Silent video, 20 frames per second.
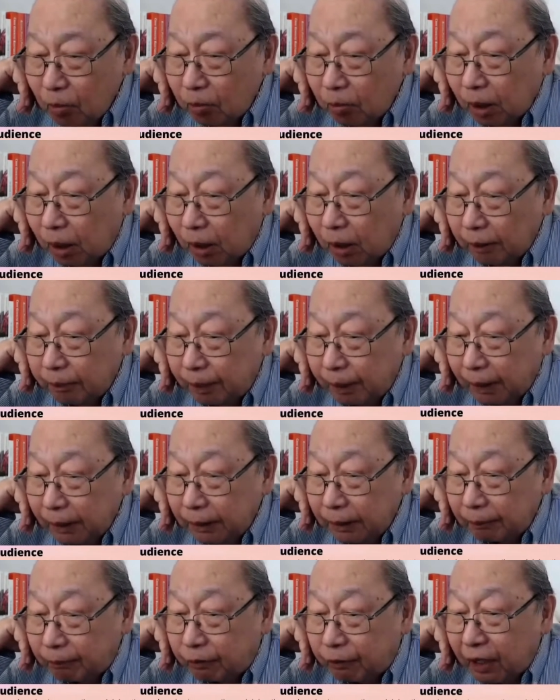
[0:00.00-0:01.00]

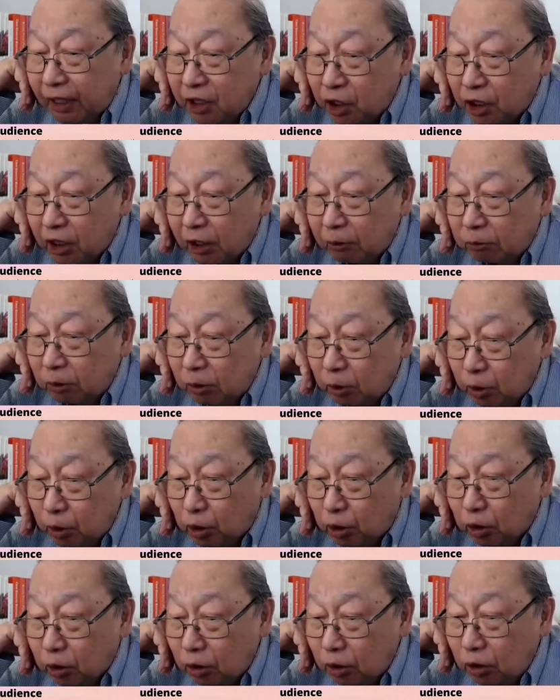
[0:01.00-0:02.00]
the French
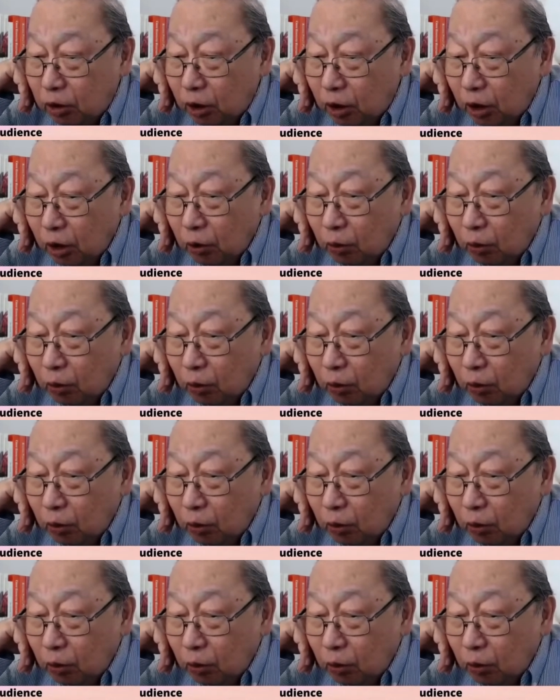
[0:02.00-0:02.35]
Revolution